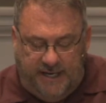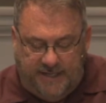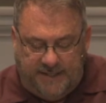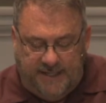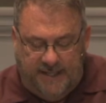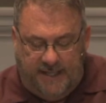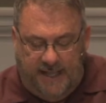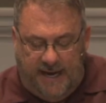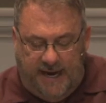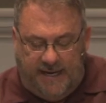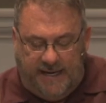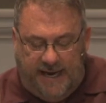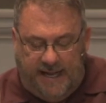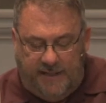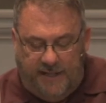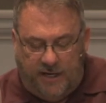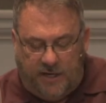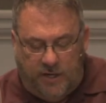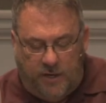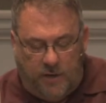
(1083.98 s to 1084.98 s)
is a light,
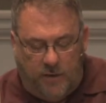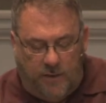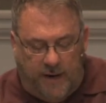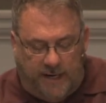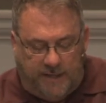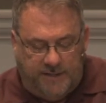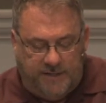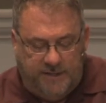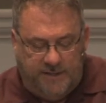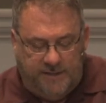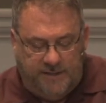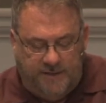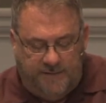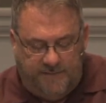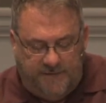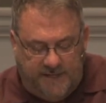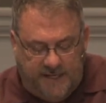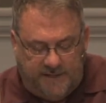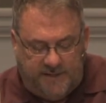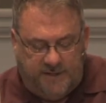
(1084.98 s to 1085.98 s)
and the corrections
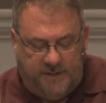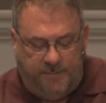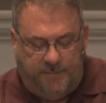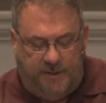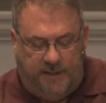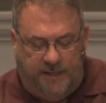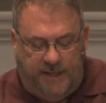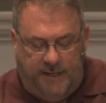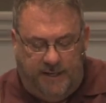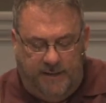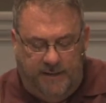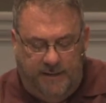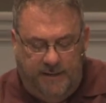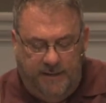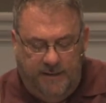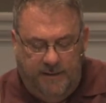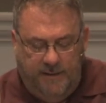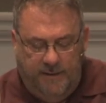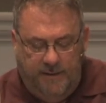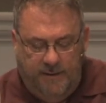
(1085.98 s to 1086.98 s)
of discipline
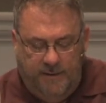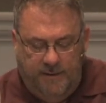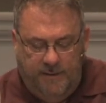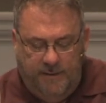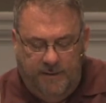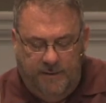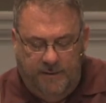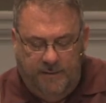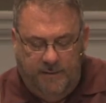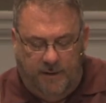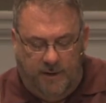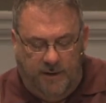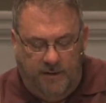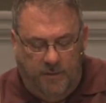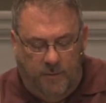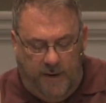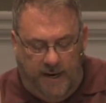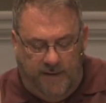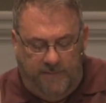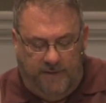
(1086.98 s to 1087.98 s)
are
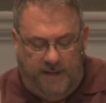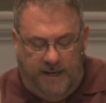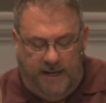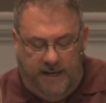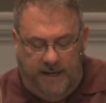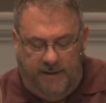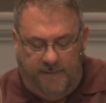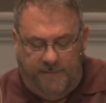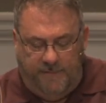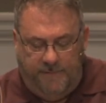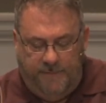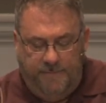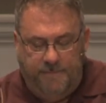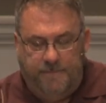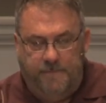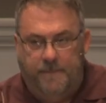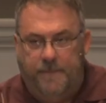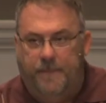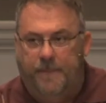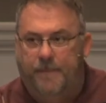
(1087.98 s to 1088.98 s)
the way of life.
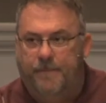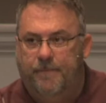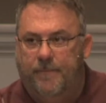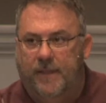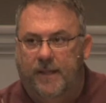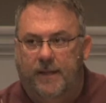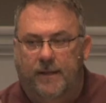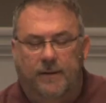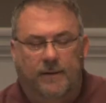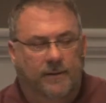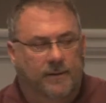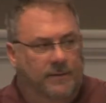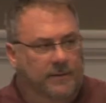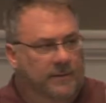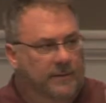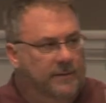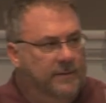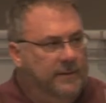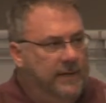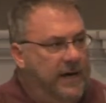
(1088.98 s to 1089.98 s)

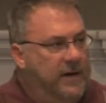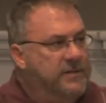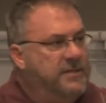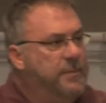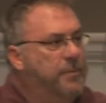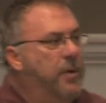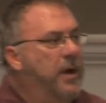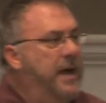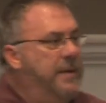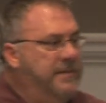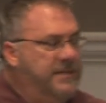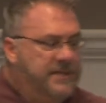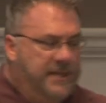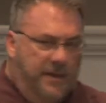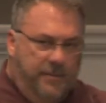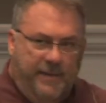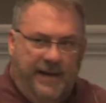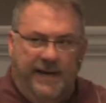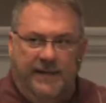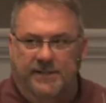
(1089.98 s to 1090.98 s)
Here's a promise
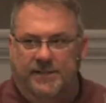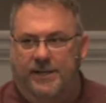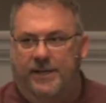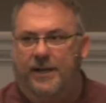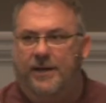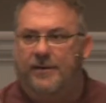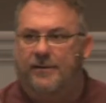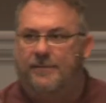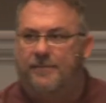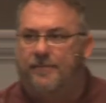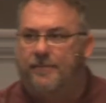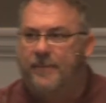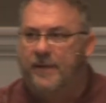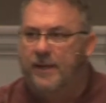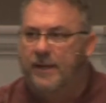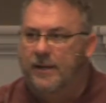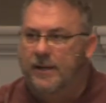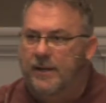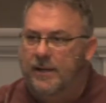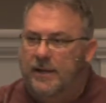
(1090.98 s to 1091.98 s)
I'll make to you.
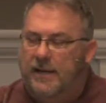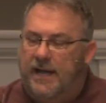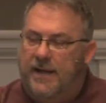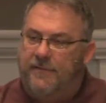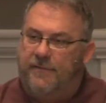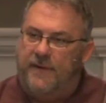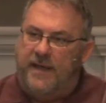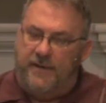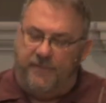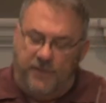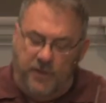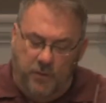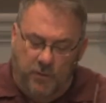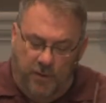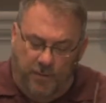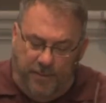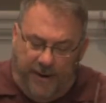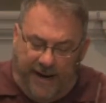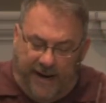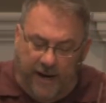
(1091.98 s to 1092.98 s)
If you
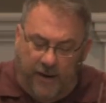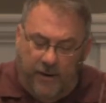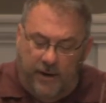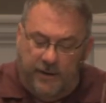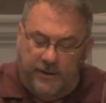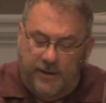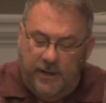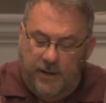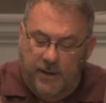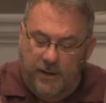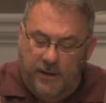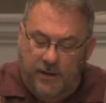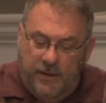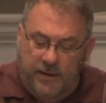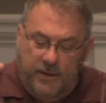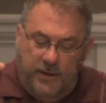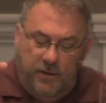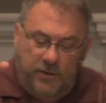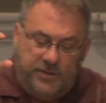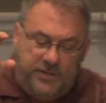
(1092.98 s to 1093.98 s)
will parent
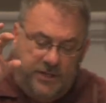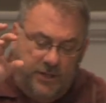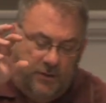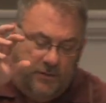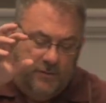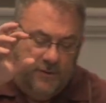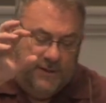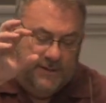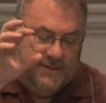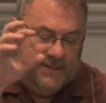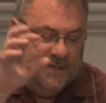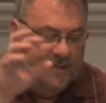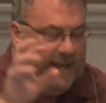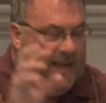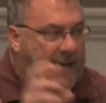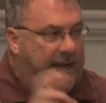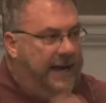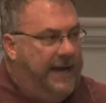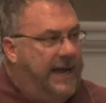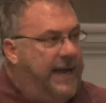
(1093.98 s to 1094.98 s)
your children
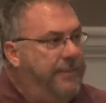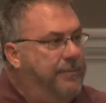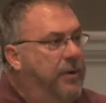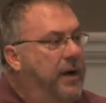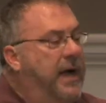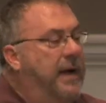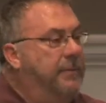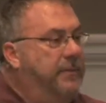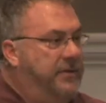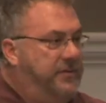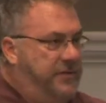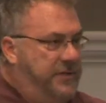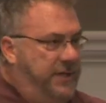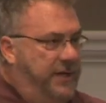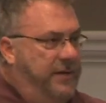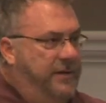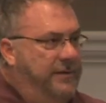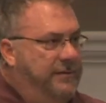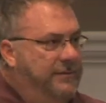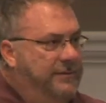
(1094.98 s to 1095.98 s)
today, I promise
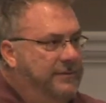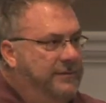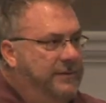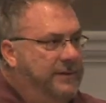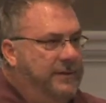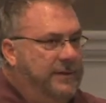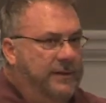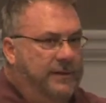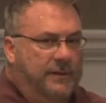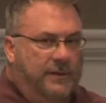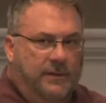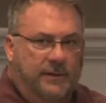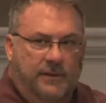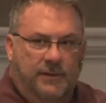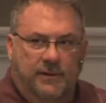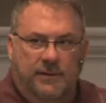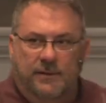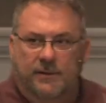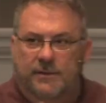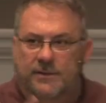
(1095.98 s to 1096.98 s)
you,
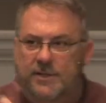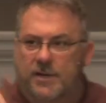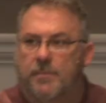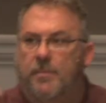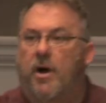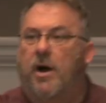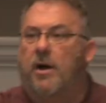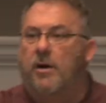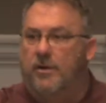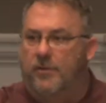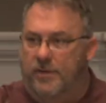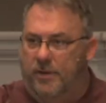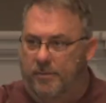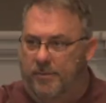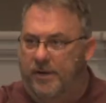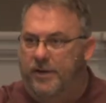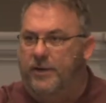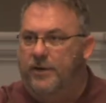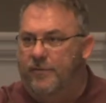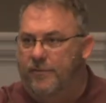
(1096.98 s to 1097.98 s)
tomorrow they'll
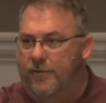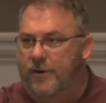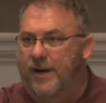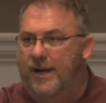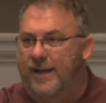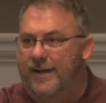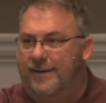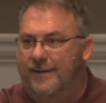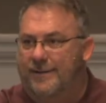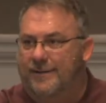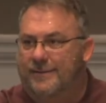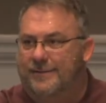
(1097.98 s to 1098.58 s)
be your friend.